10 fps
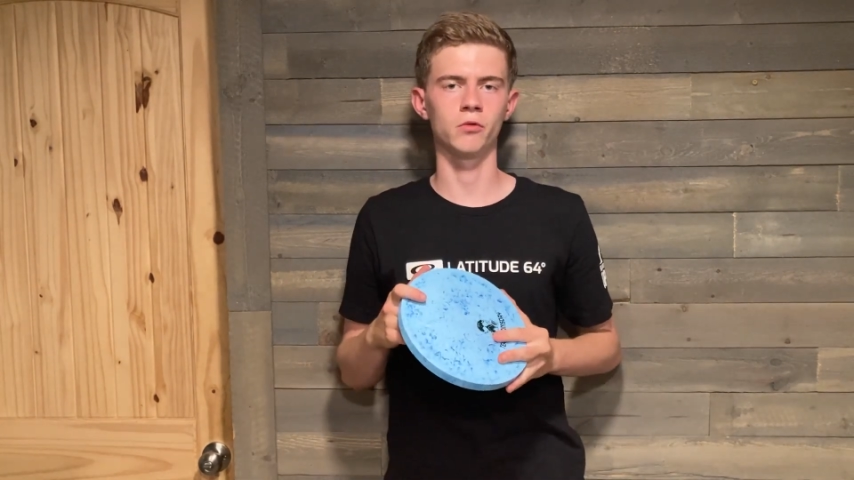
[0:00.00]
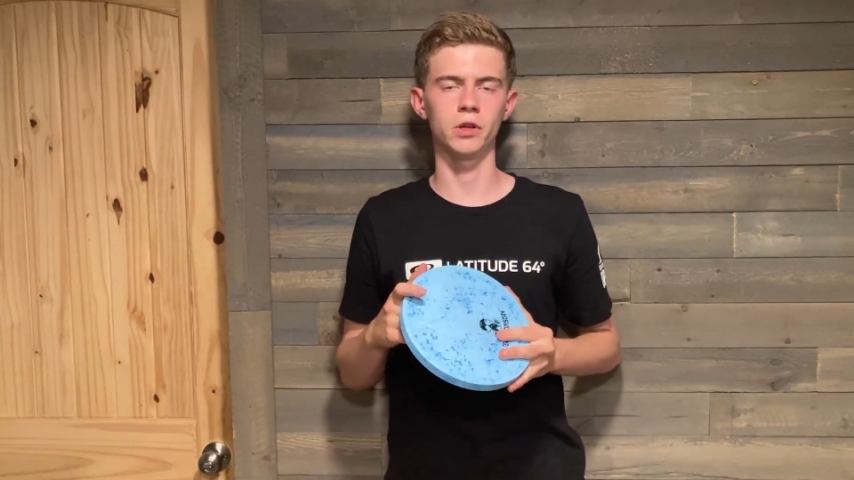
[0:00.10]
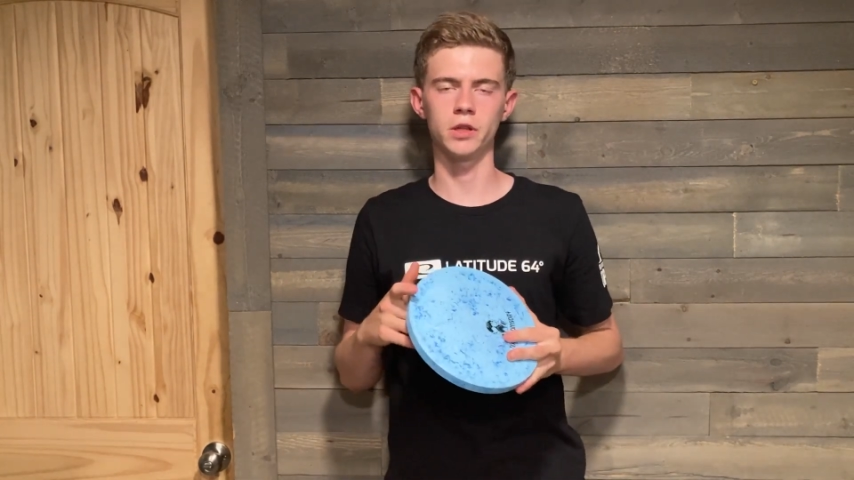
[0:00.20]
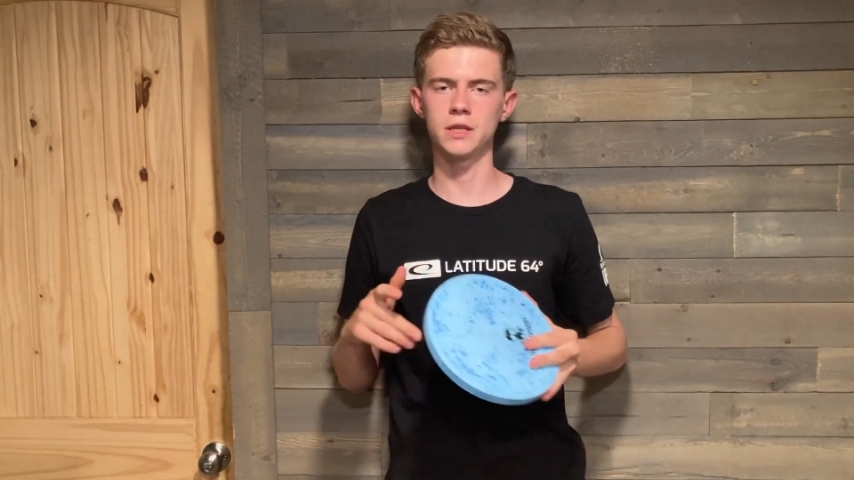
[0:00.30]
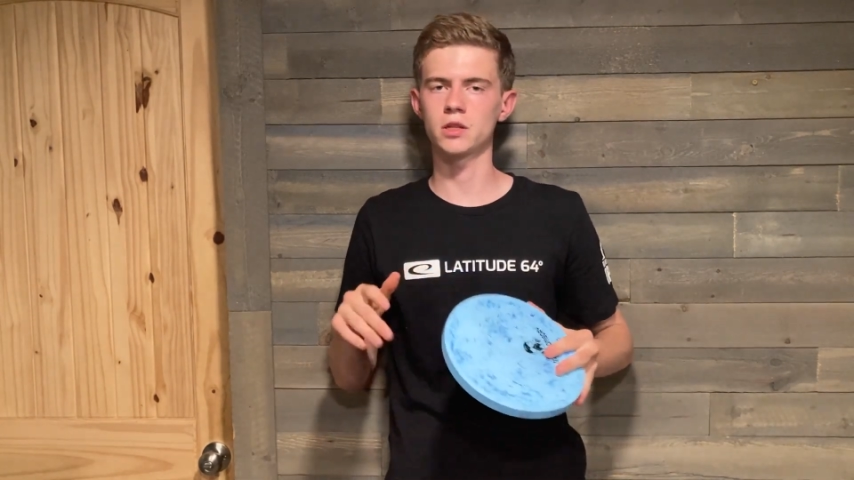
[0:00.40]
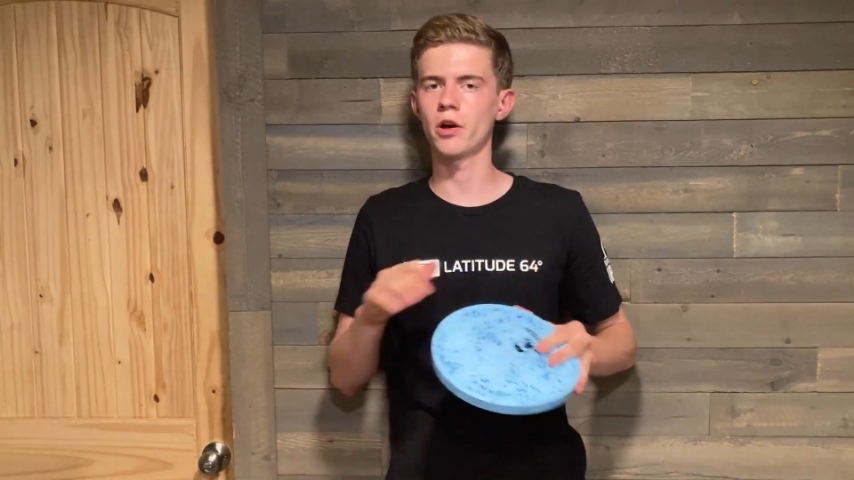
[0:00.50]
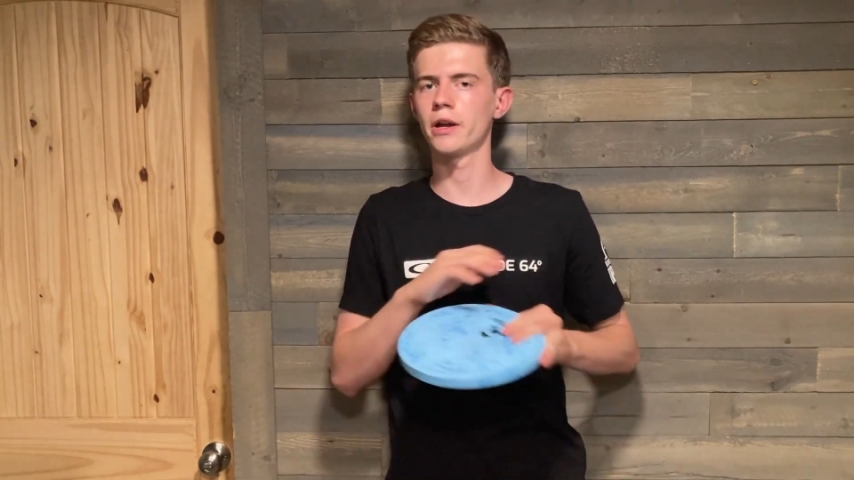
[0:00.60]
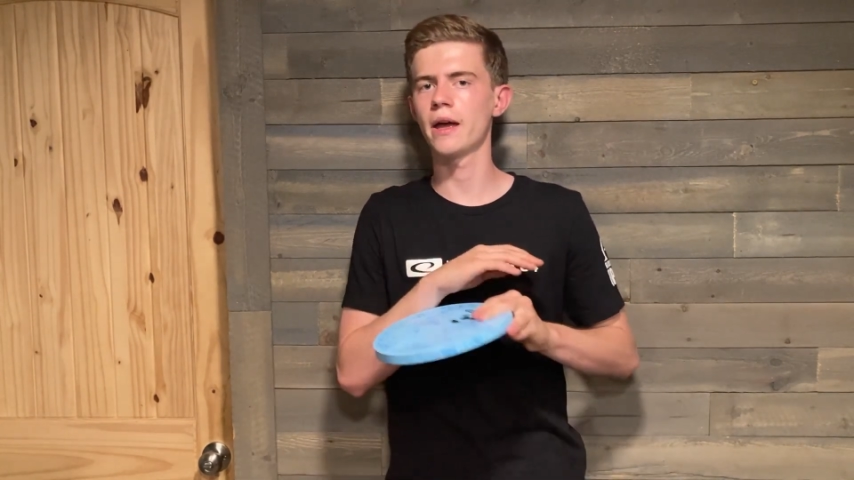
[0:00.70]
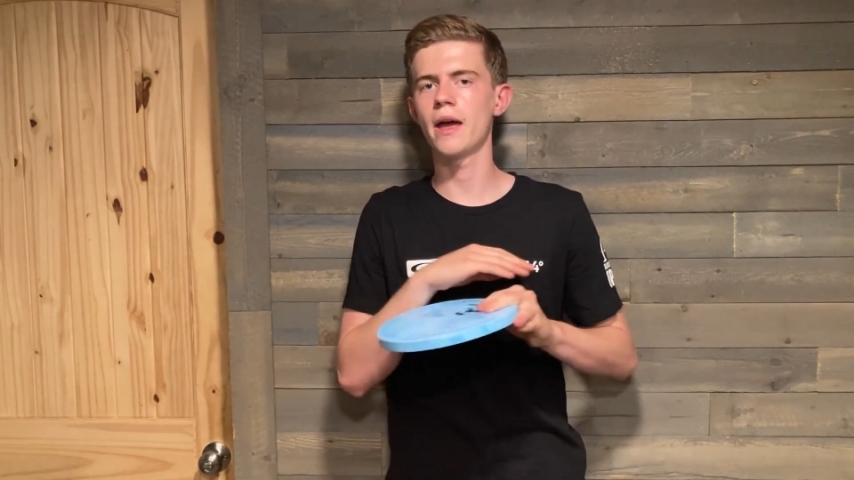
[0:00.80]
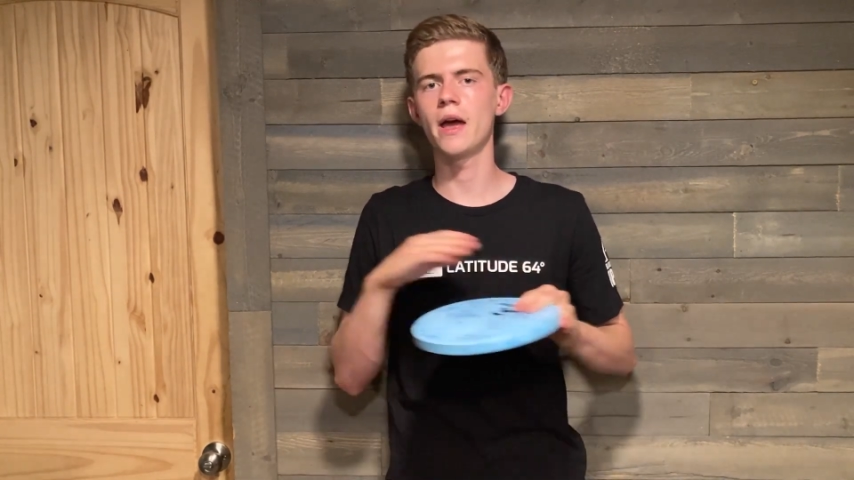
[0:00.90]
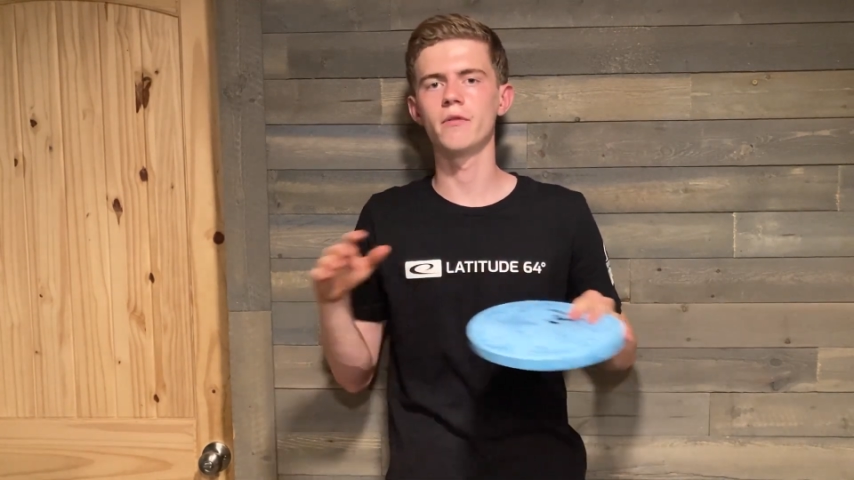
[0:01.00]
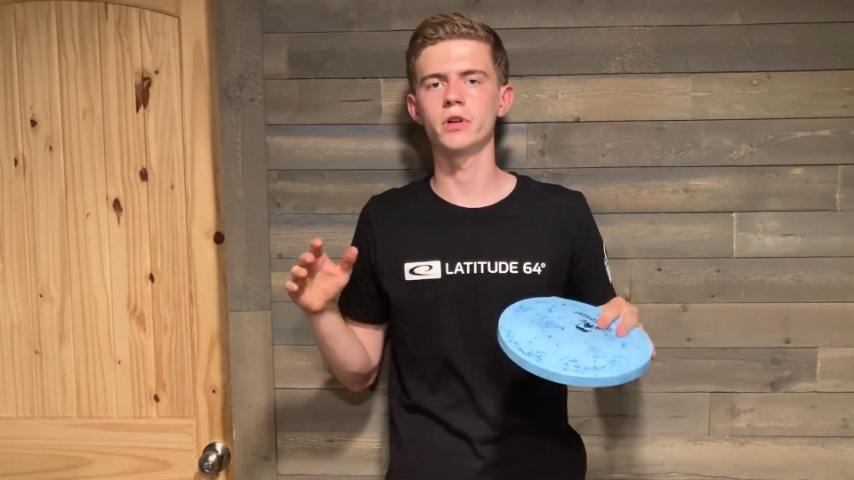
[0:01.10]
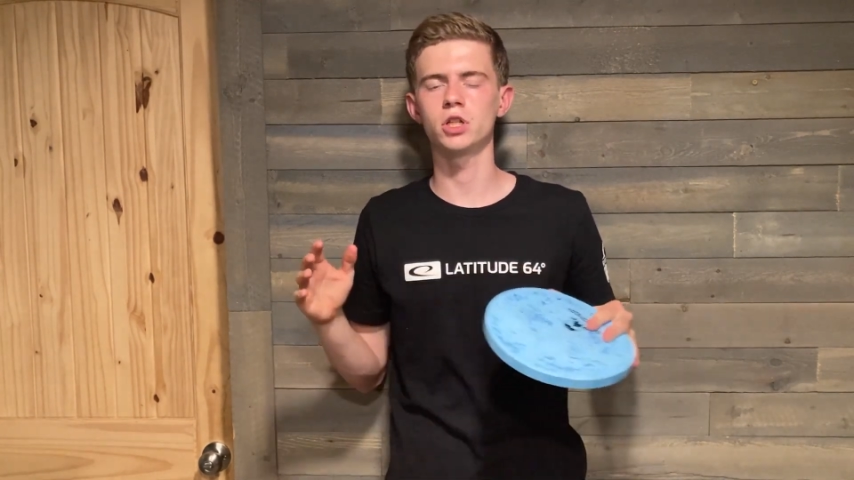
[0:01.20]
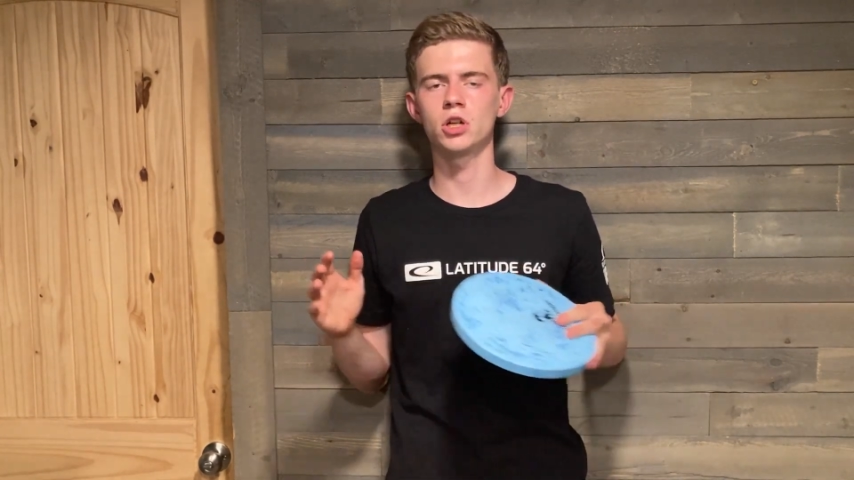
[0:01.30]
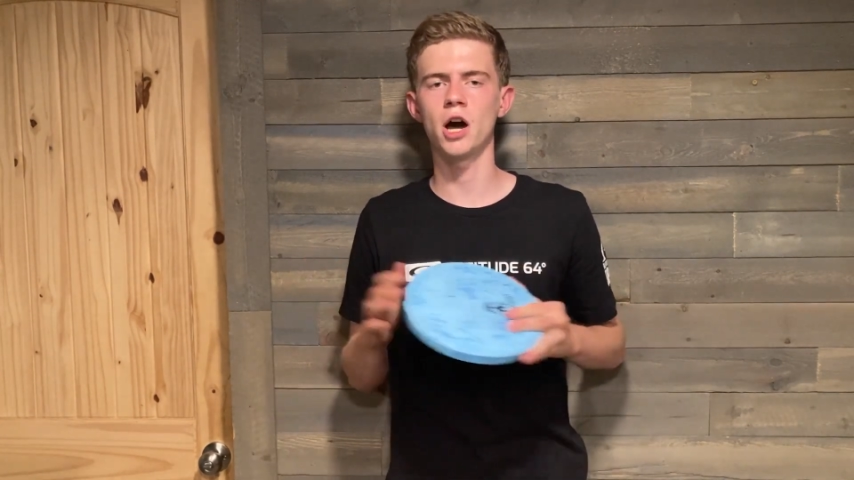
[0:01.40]
release on
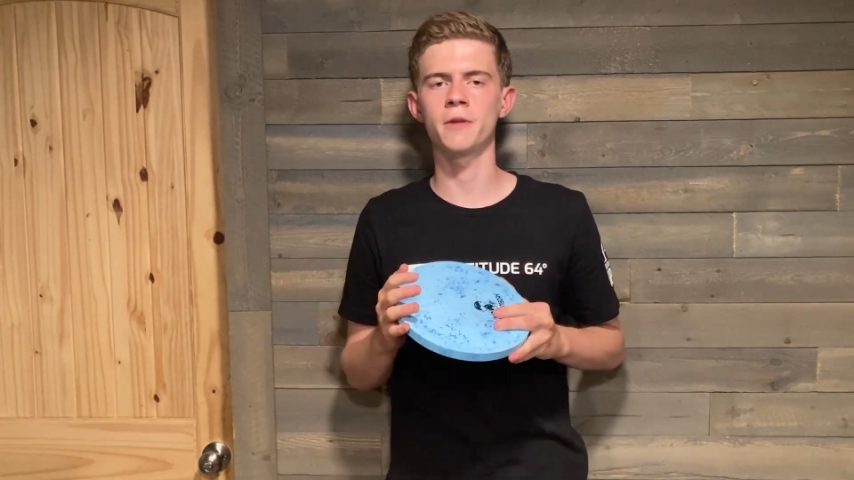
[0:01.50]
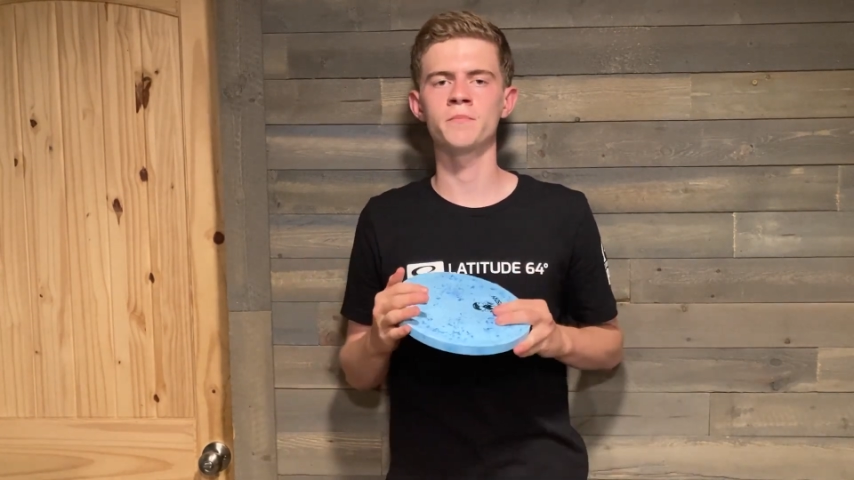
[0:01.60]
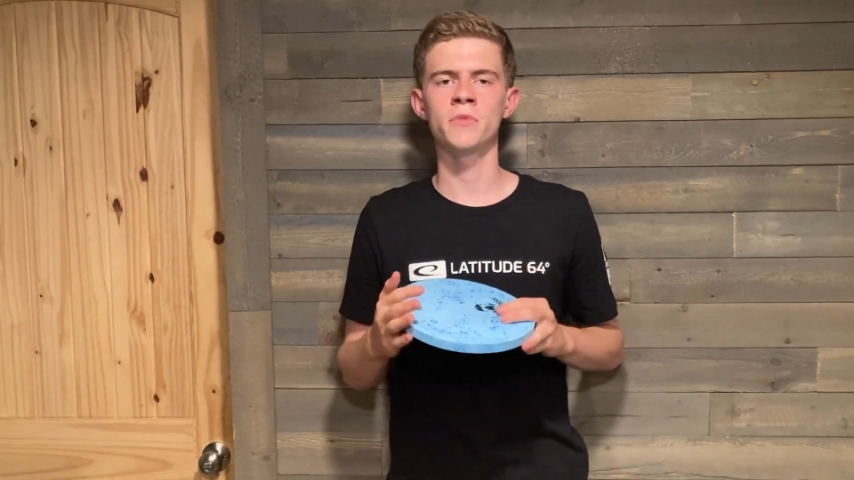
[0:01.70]
every shot.